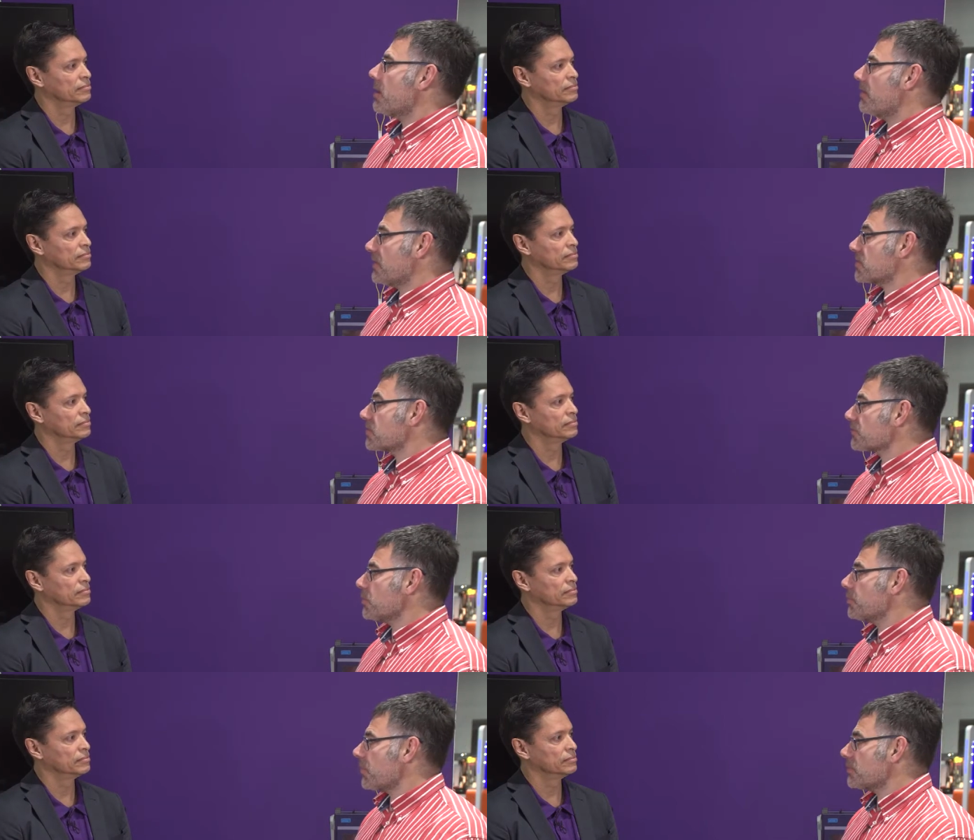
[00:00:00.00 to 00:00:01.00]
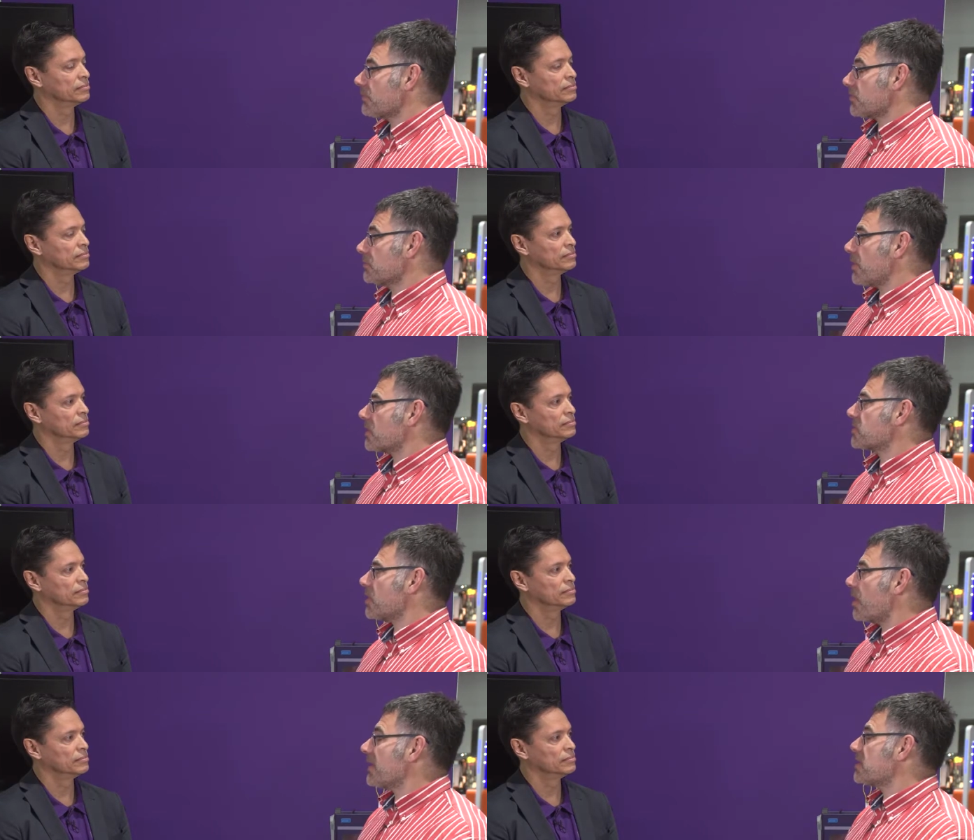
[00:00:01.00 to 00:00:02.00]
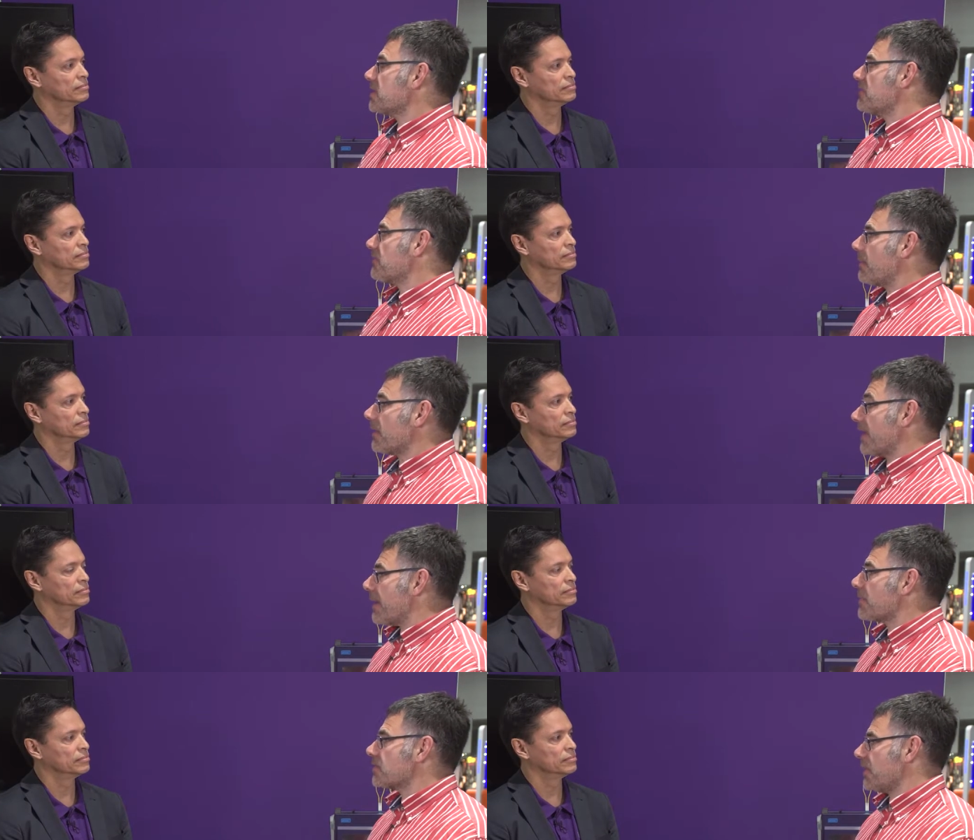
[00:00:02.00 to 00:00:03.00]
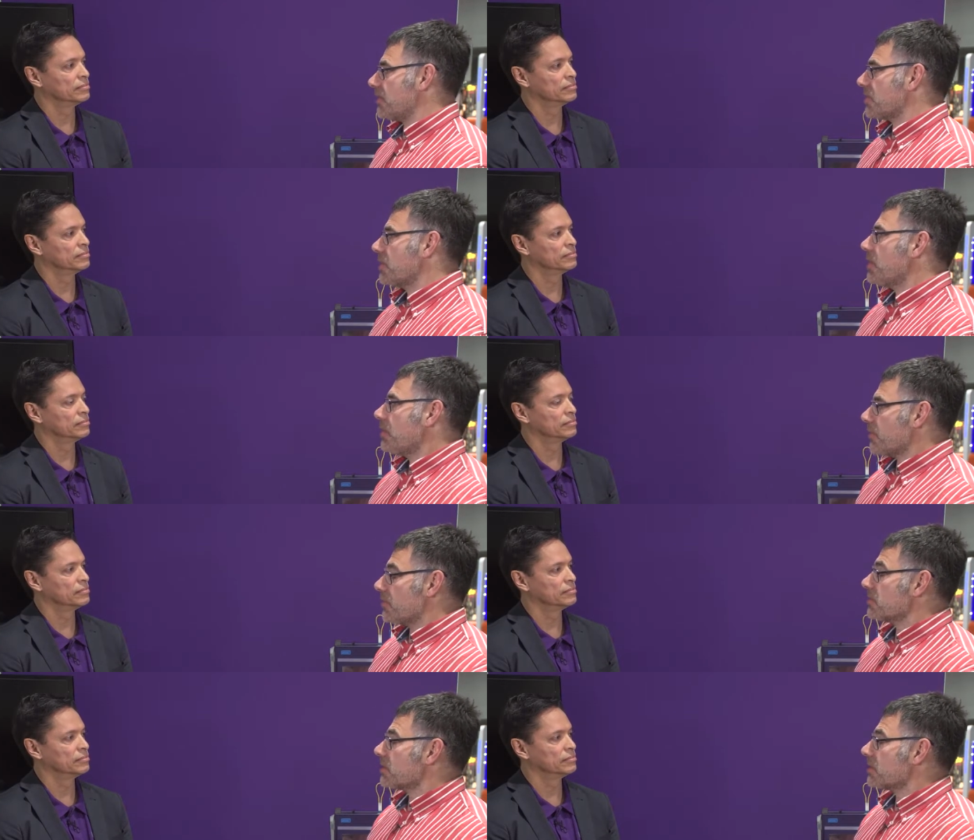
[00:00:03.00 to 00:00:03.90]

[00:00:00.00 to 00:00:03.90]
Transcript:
Speaker 1: with its throughput with its robust ONT family heritage, those